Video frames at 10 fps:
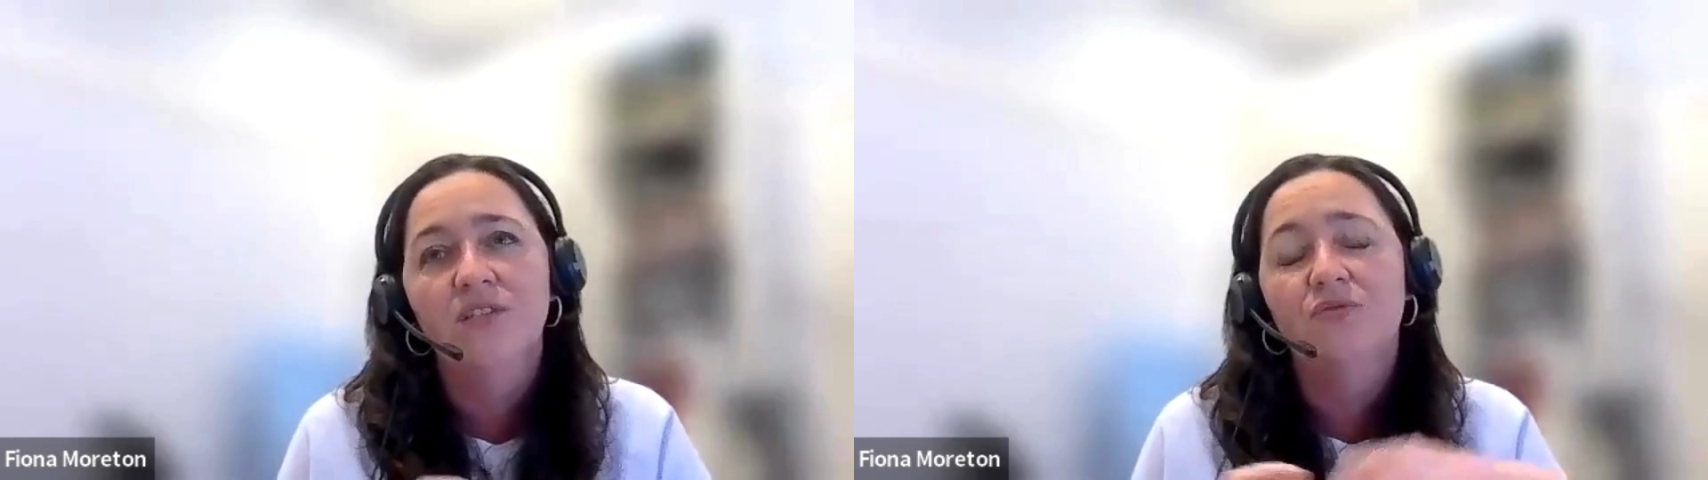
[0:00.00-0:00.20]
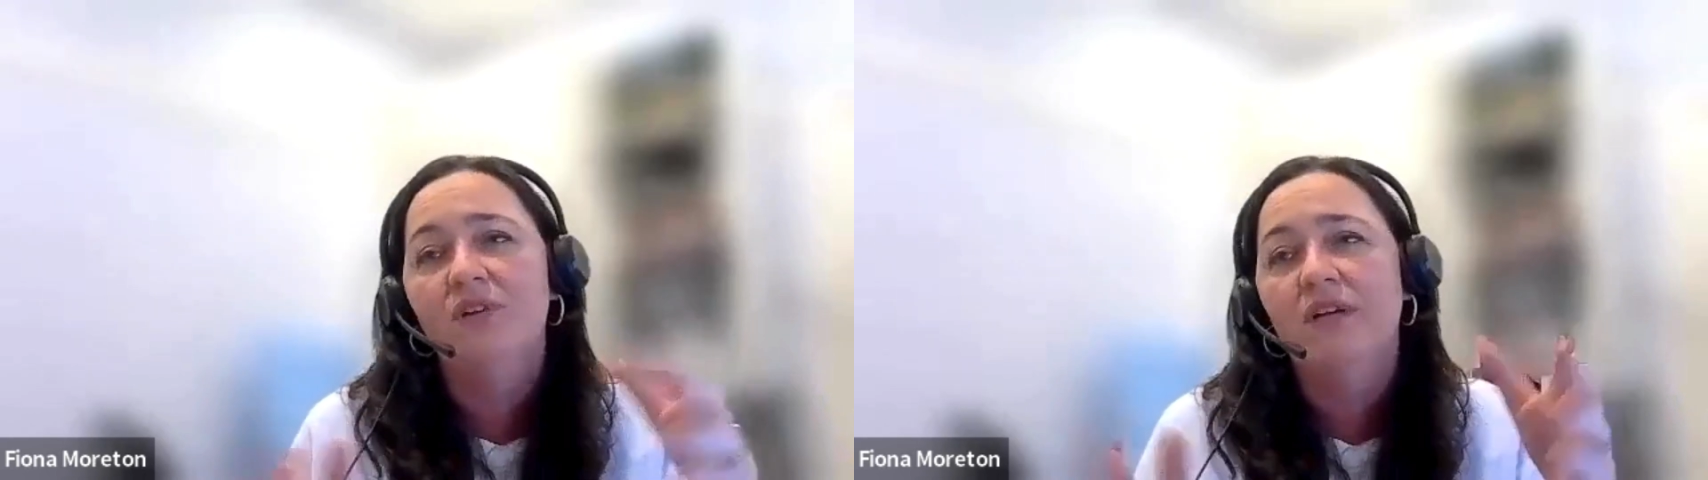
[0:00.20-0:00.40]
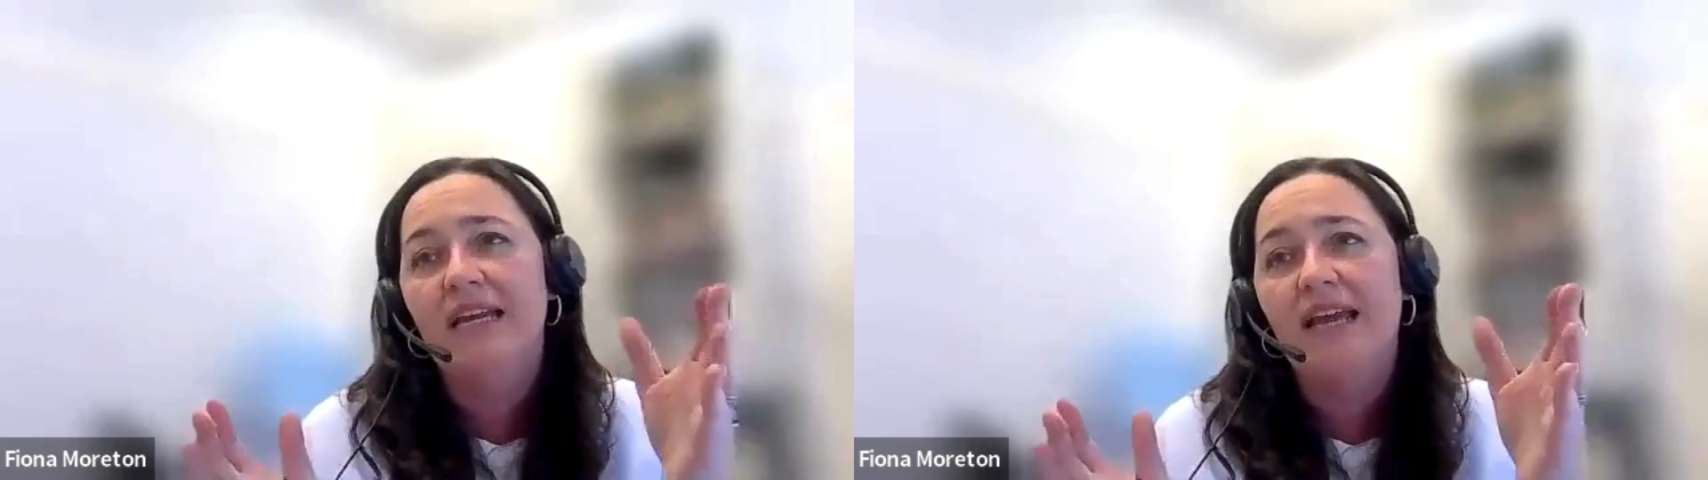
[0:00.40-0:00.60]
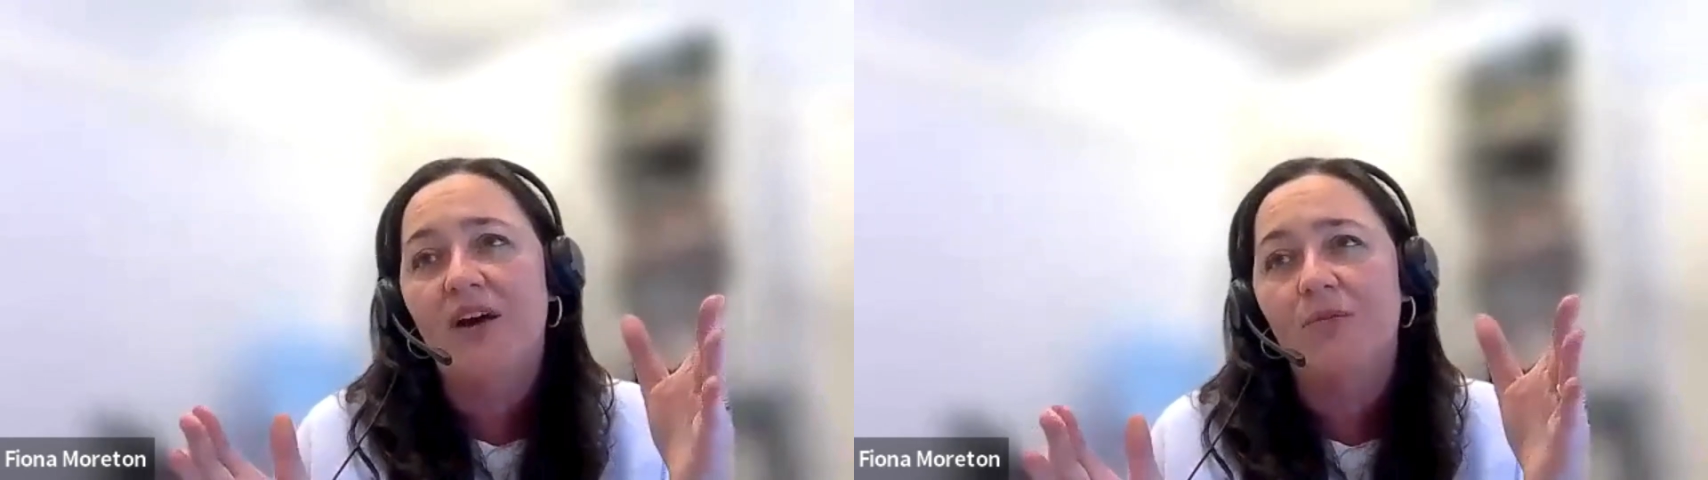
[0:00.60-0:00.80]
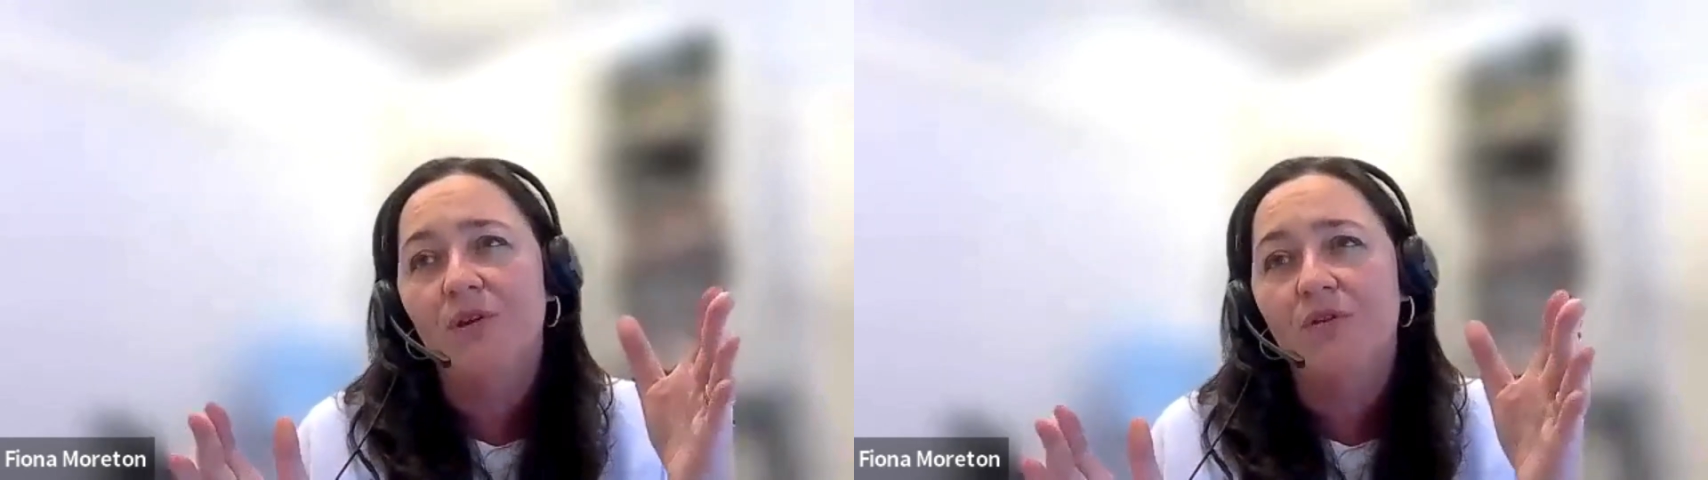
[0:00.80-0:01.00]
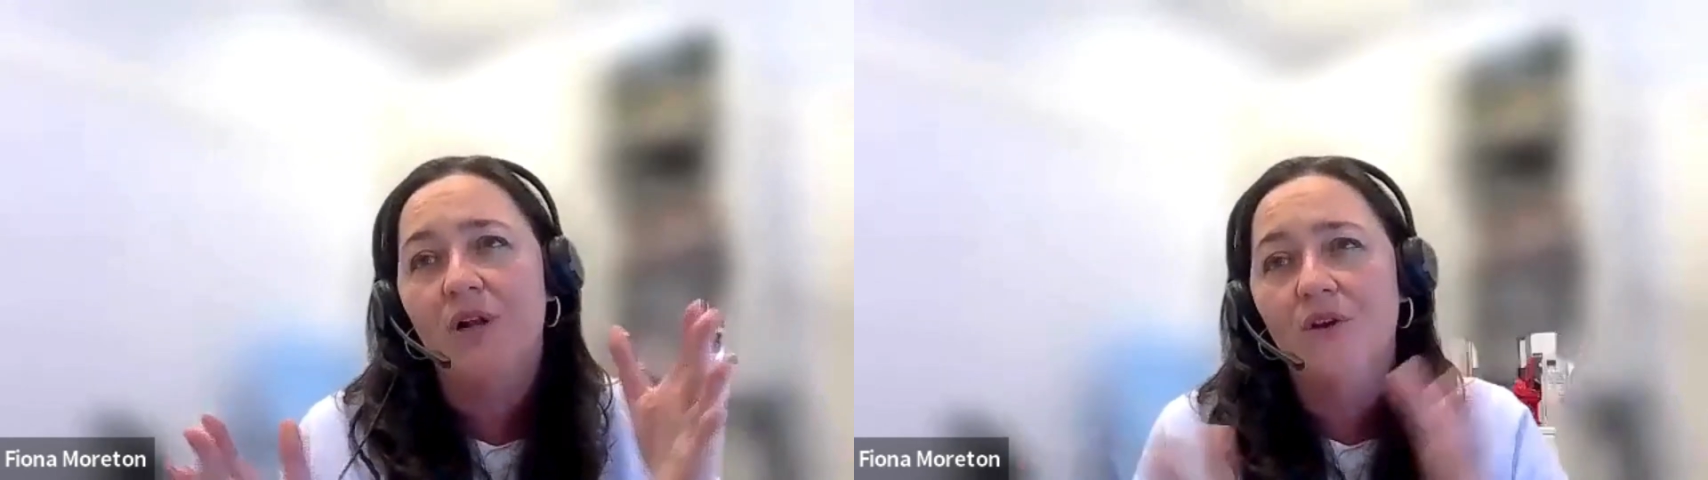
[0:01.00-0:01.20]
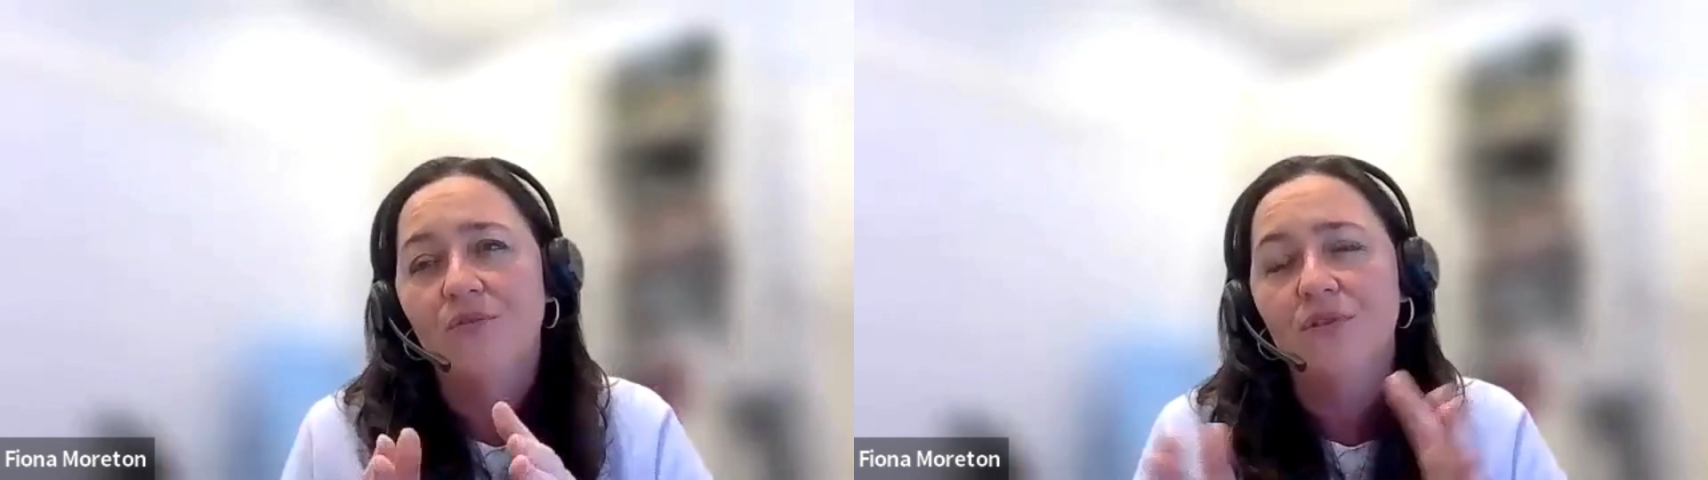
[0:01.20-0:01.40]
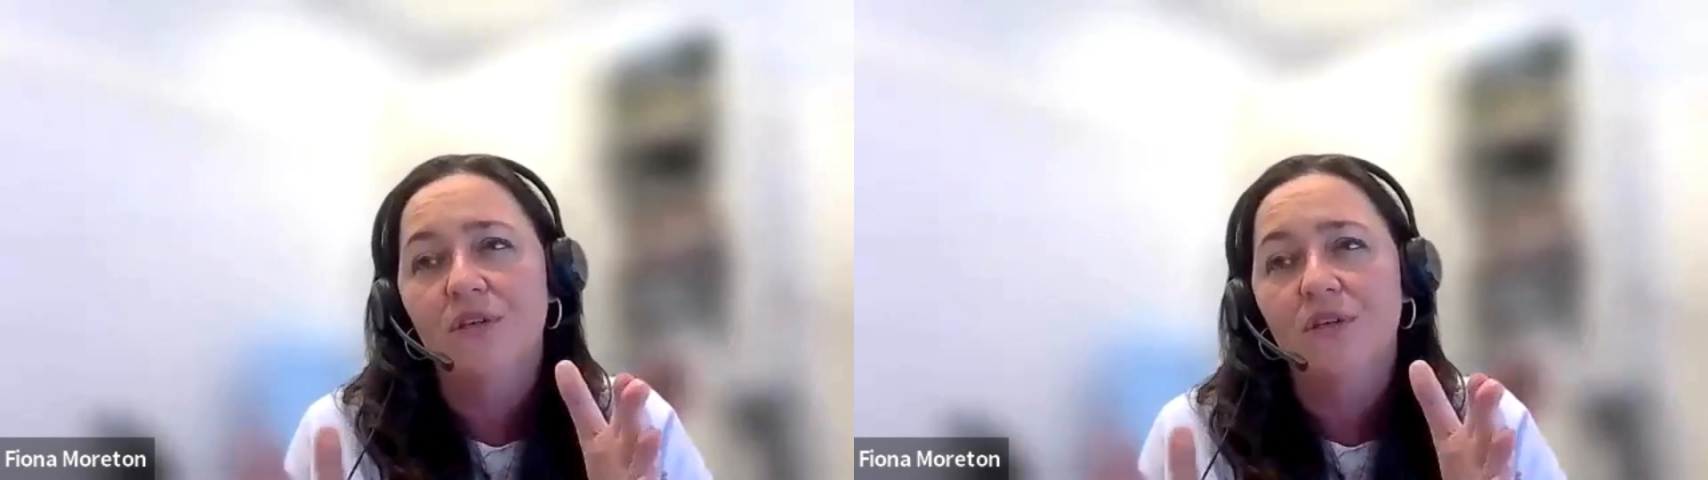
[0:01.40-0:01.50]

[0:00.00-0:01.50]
to really help you close